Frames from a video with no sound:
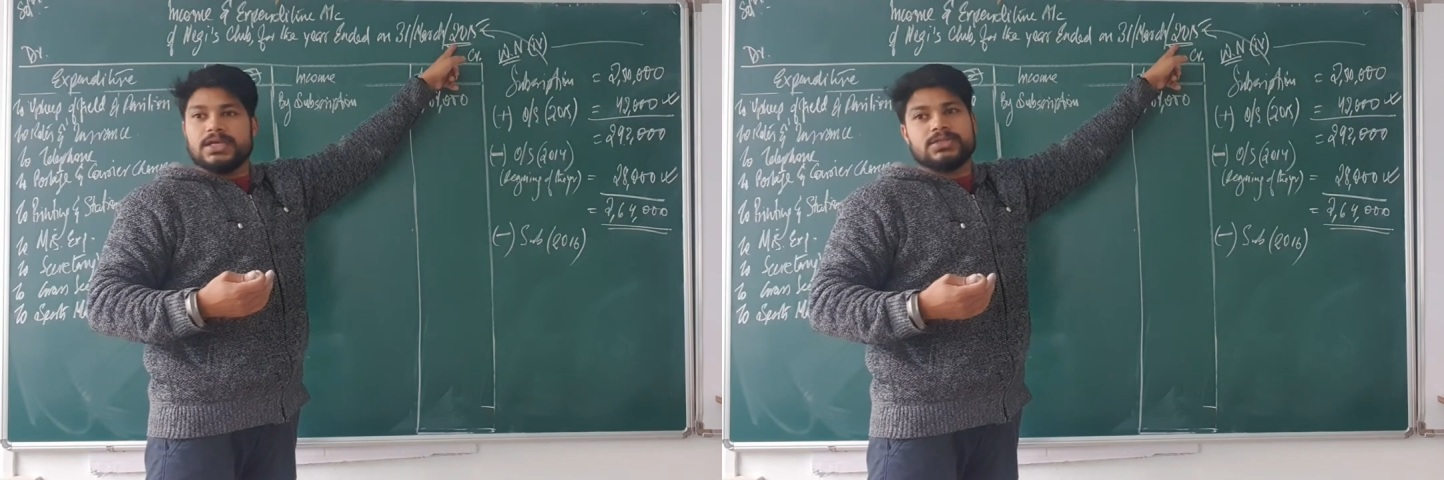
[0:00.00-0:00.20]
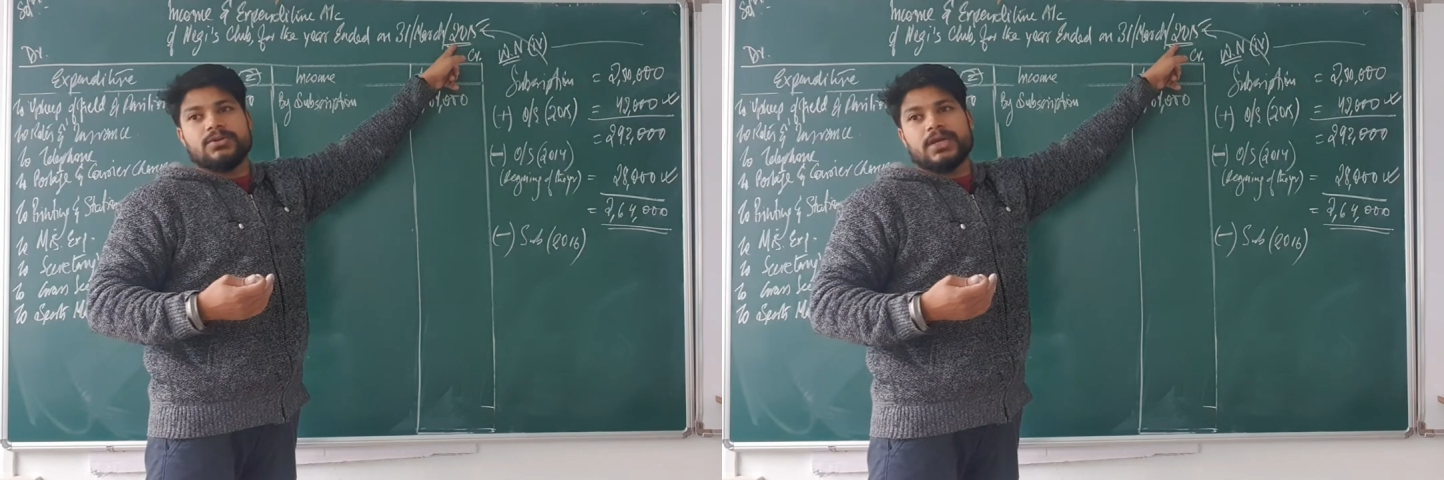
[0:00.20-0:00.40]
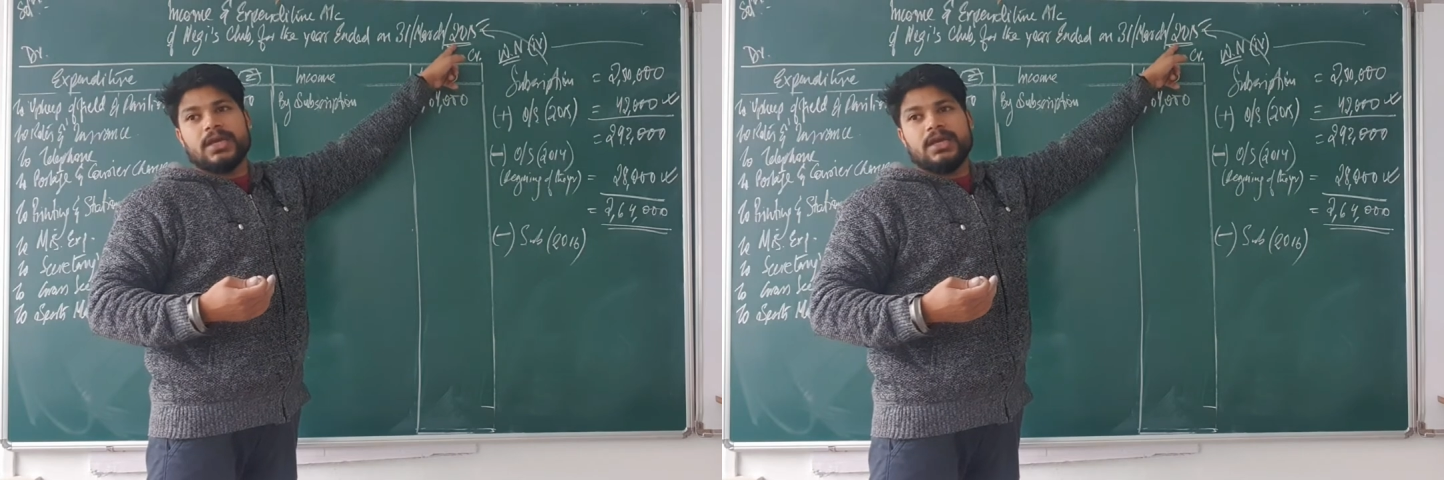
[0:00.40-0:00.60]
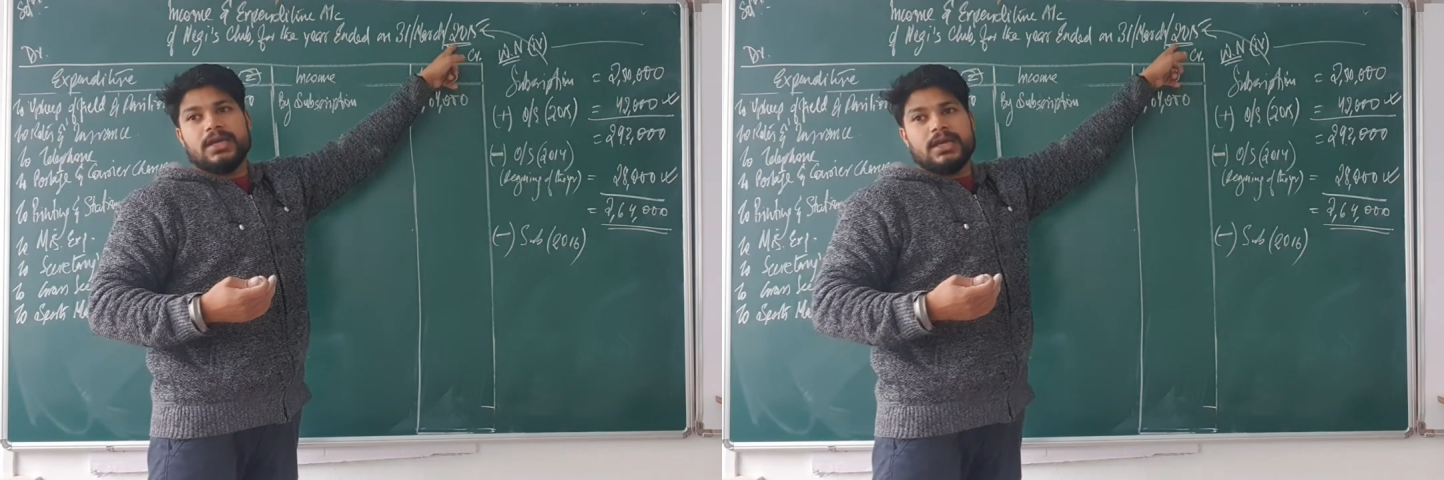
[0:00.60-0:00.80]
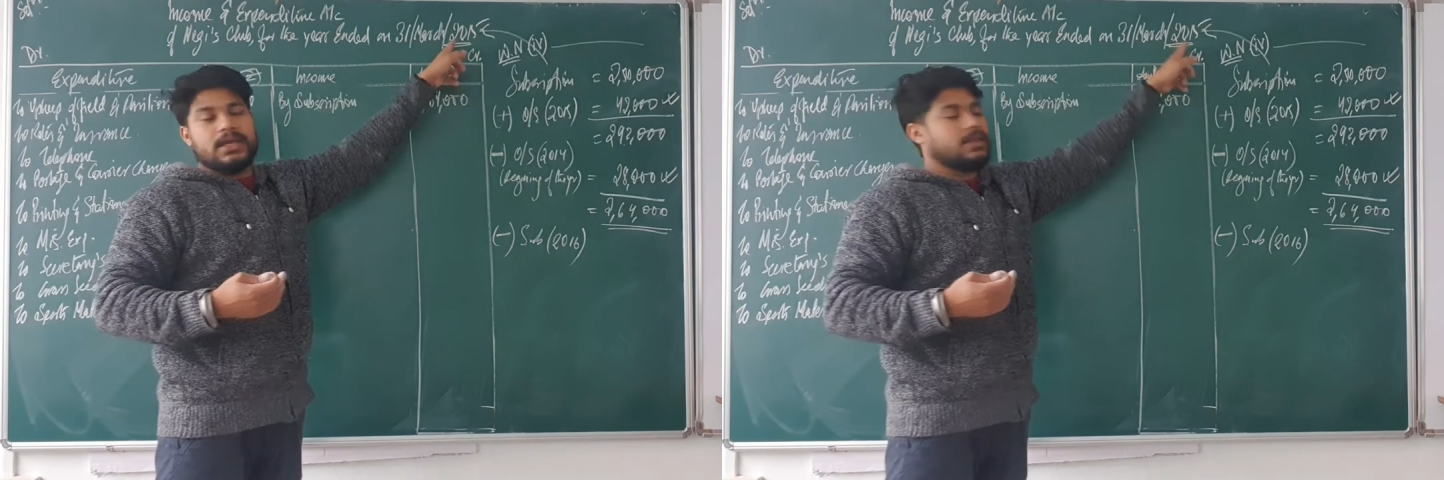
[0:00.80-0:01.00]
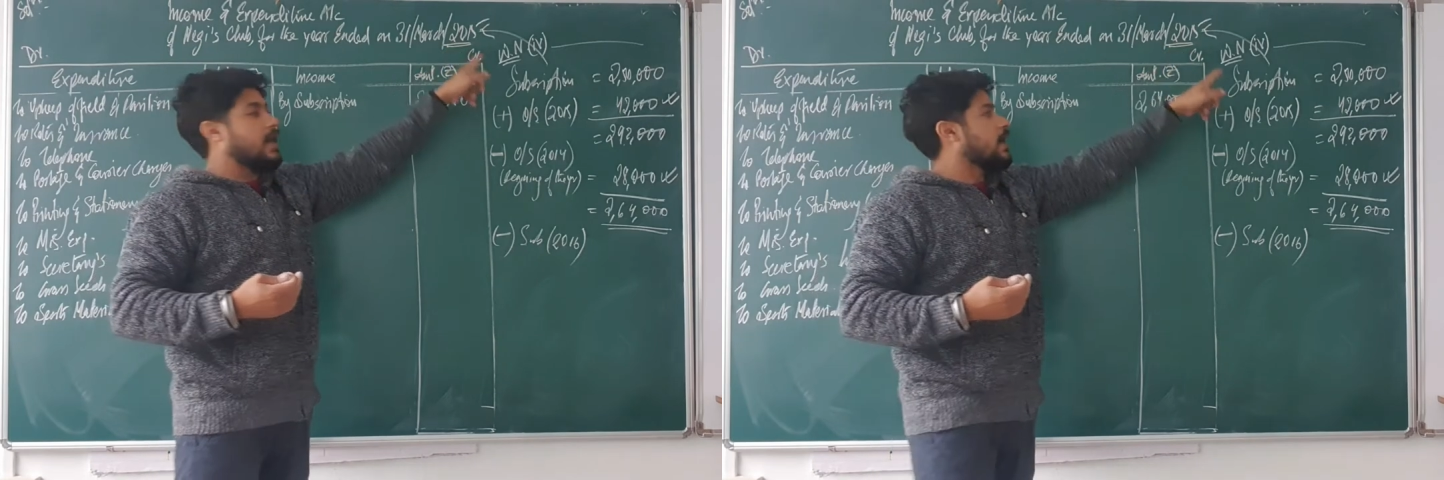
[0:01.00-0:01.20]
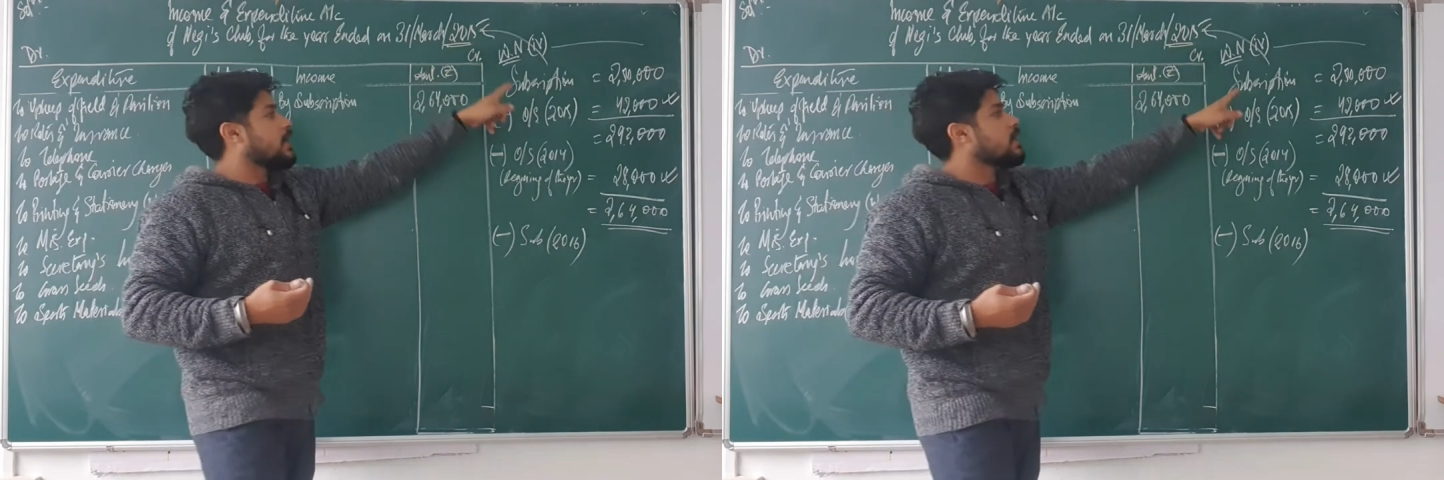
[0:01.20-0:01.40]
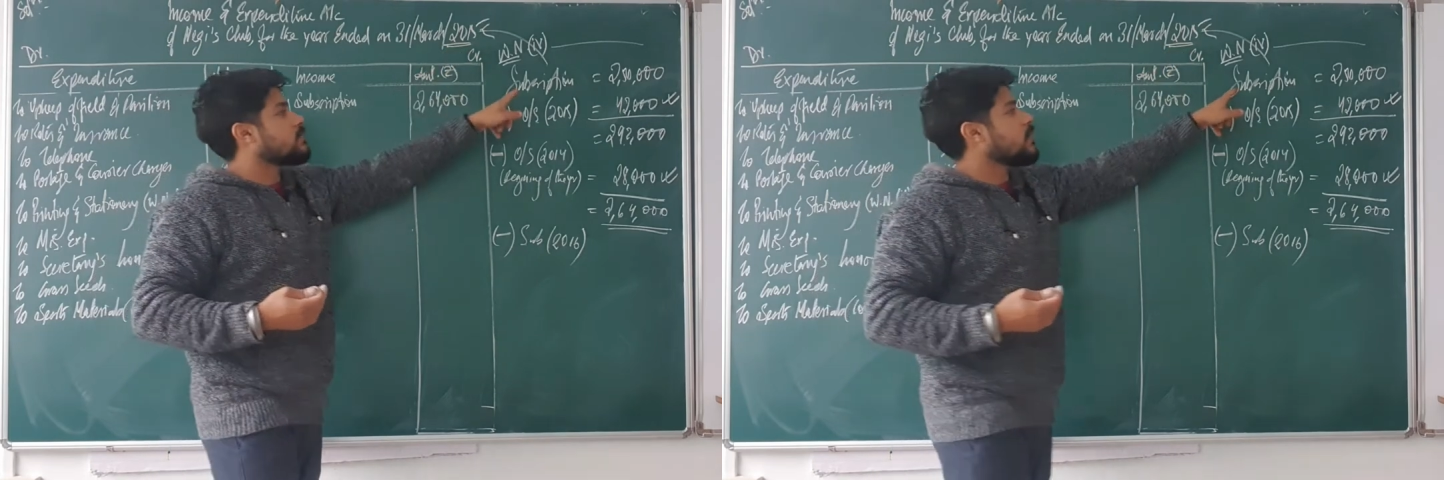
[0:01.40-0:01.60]
Is it okay? In
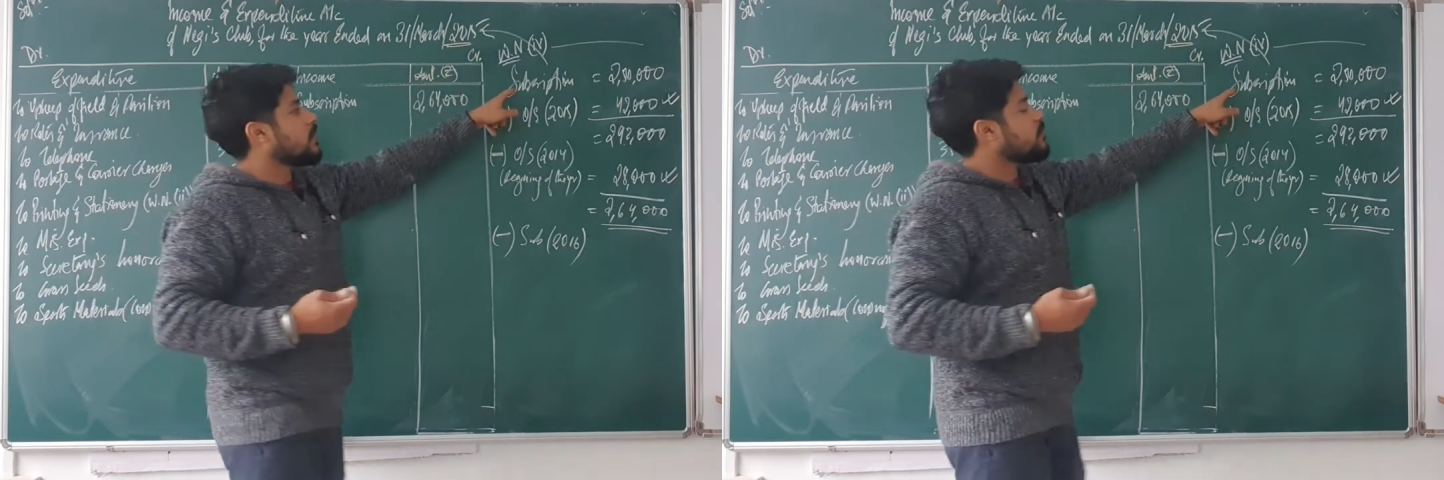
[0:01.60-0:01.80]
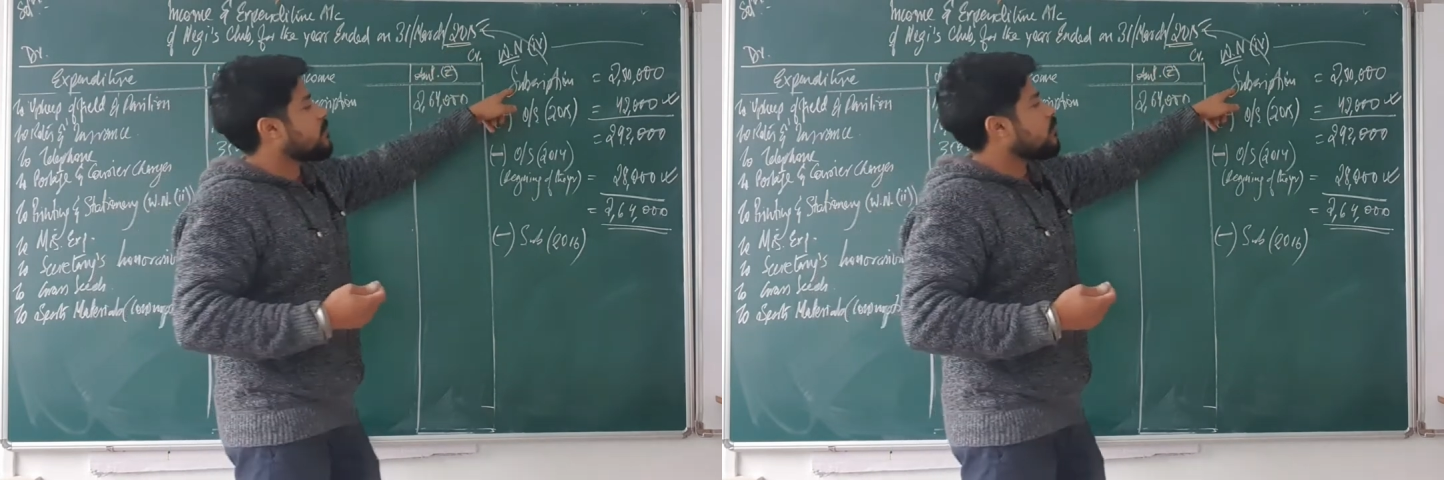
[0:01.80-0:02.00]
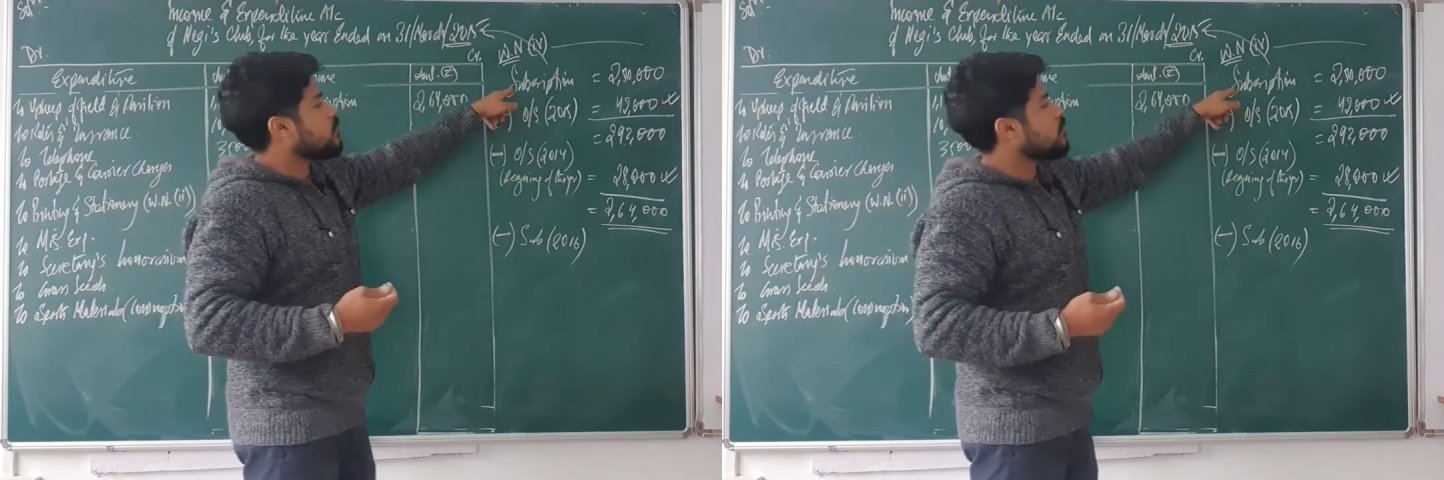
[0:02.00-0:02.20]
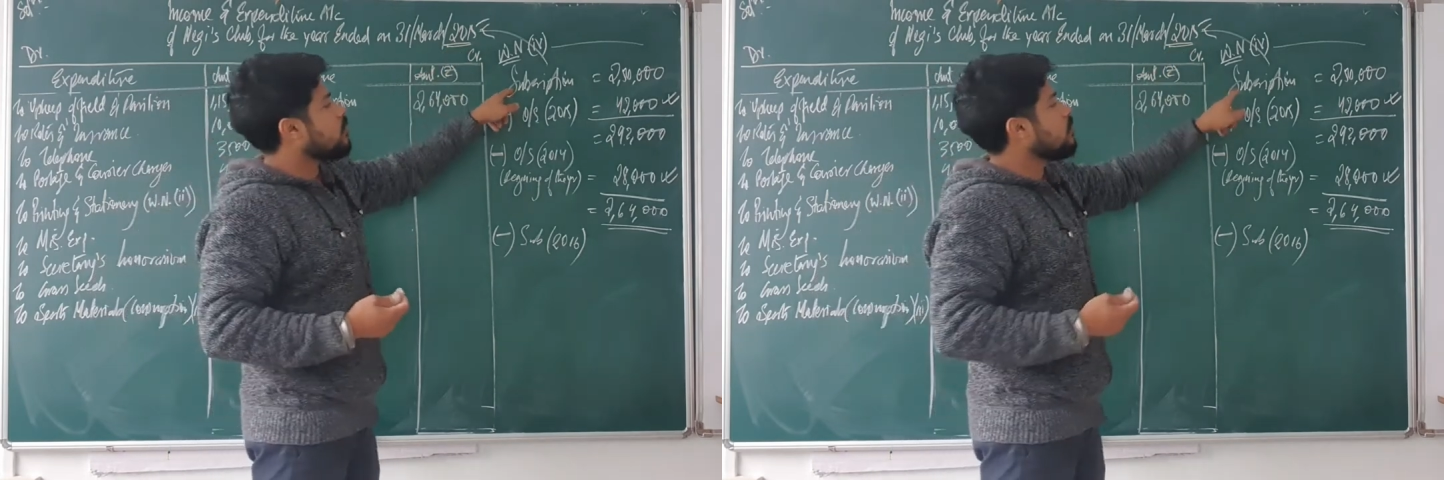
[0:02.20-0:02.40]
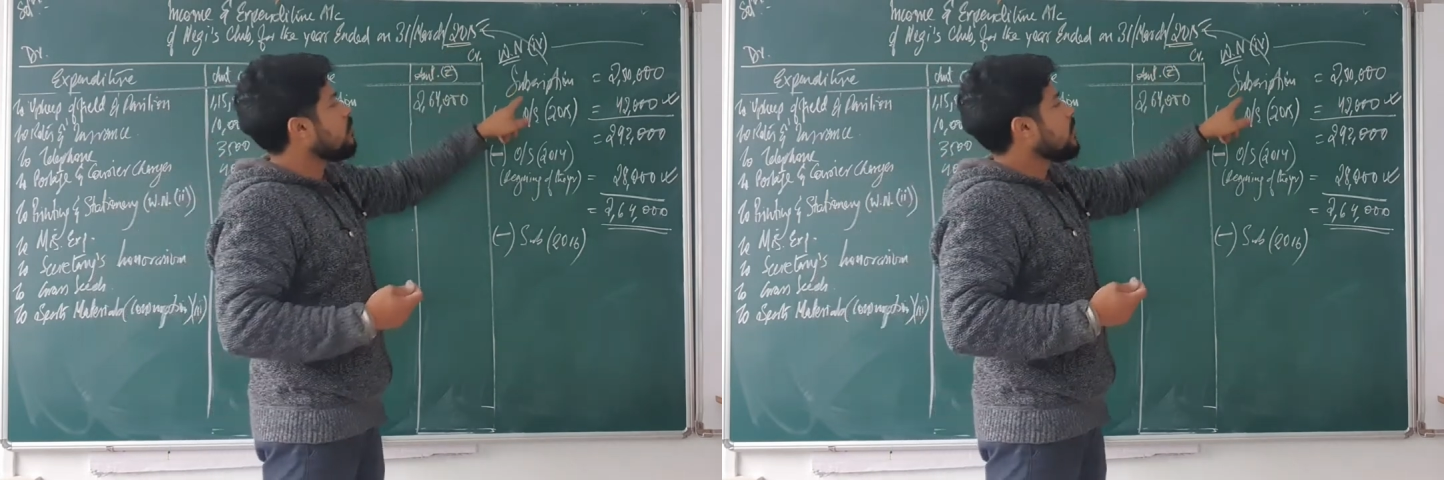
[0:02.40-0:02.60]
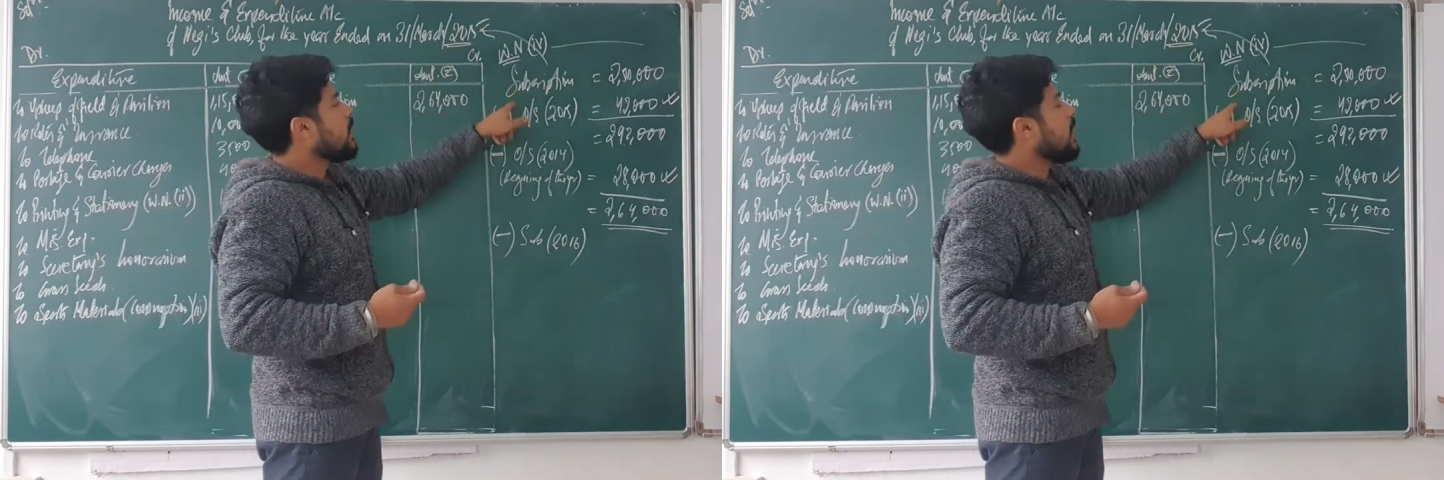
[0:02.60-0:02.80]
that case, what I'm supposed to do?